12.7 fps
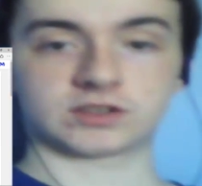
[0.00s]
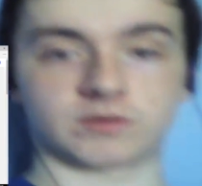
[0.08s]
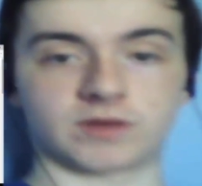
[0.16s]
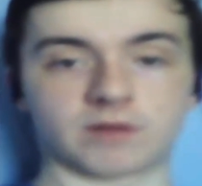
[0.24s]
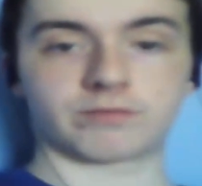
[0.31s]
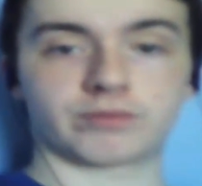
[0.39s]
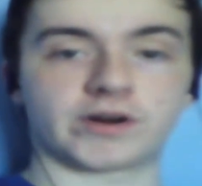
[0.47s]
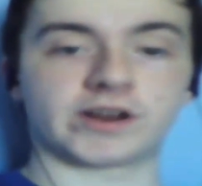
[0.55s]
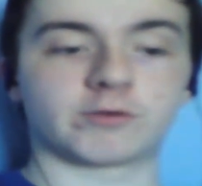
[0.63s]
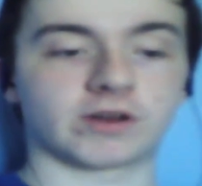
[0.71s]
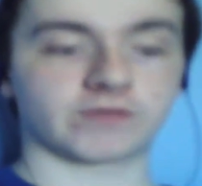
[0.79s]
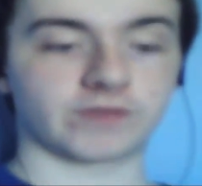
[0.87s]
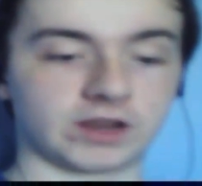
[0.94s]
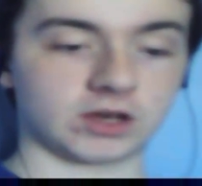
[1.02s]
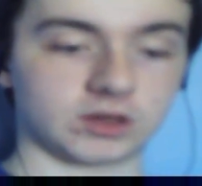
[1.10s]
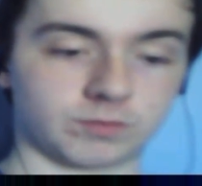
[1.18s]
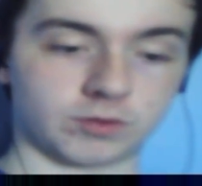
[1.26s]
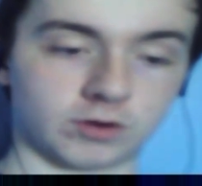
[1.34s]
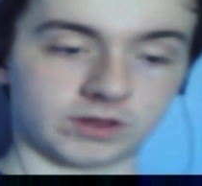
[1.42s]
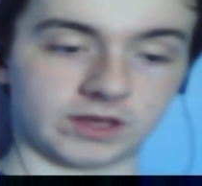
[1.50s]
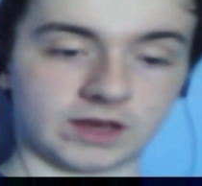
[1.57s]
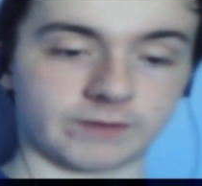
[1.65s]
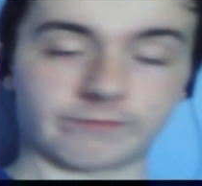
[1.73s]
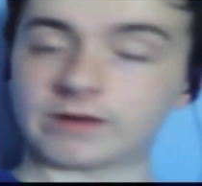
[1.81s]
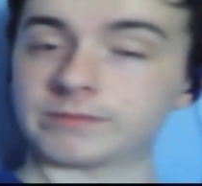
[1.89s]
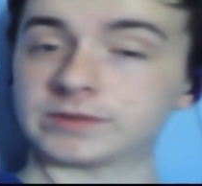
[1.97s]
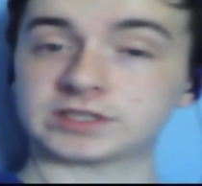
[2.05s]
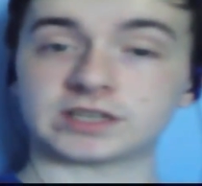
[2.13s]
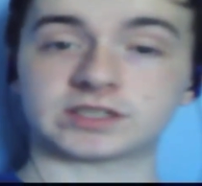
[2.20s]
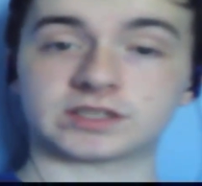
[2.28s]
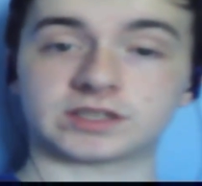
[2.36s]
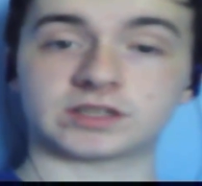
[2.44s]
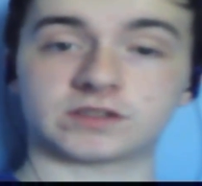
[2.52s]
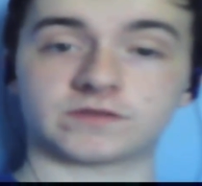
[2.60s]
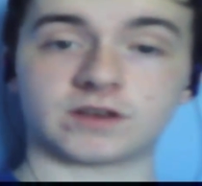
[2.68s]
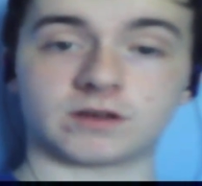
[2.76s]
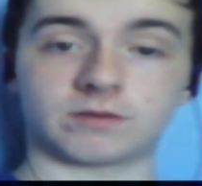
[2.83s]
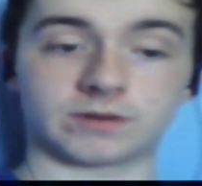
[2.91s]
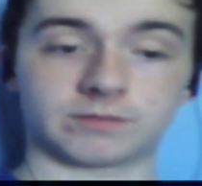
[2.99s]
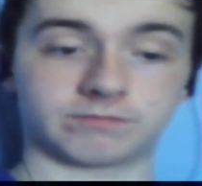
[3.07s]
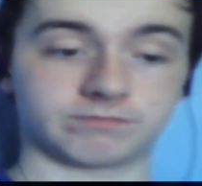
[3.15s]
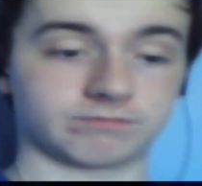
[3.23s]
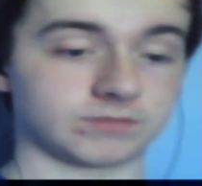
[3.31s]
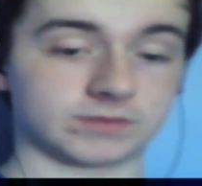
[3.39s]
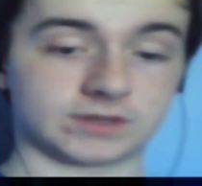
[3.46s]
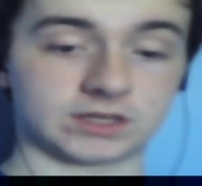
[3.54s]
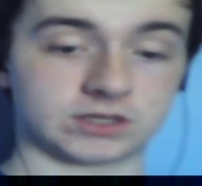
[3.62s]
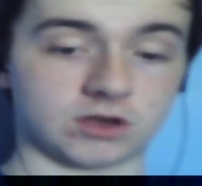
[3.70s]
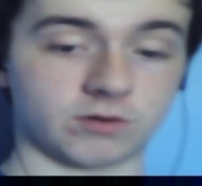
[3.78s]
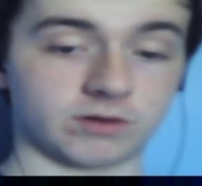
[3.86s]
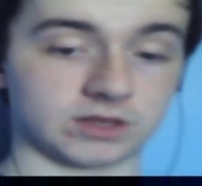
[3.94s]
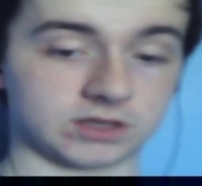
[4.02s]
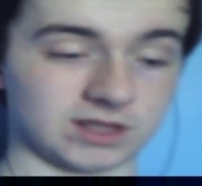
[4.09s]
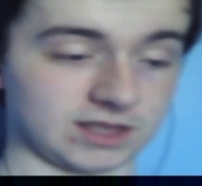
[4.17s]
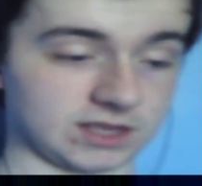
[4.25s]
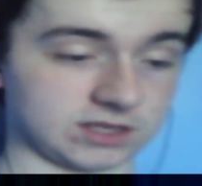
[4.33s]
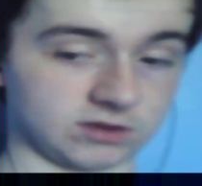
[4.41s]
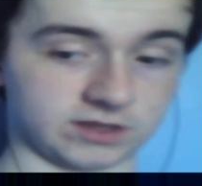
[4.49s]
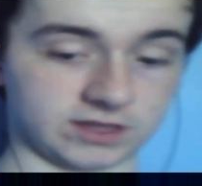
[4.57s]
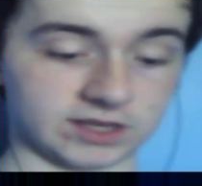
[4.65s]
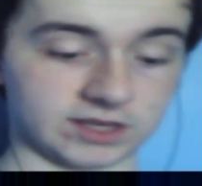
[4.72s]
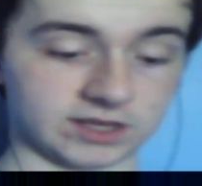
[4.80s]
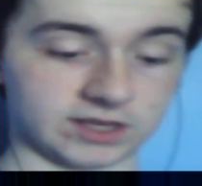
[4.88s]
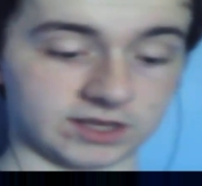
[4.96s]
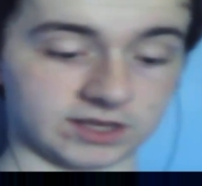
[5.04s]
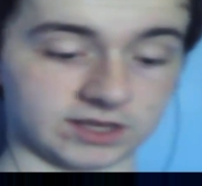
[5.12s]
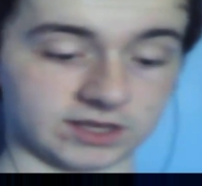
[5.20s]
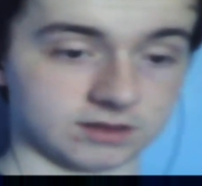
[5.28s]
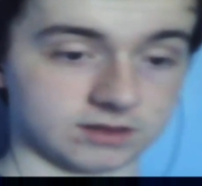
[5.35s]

Yeah, it's gonna be a pretty quick video, but yeah, I'm excited to see this film. Let's go with it. Let's look at this.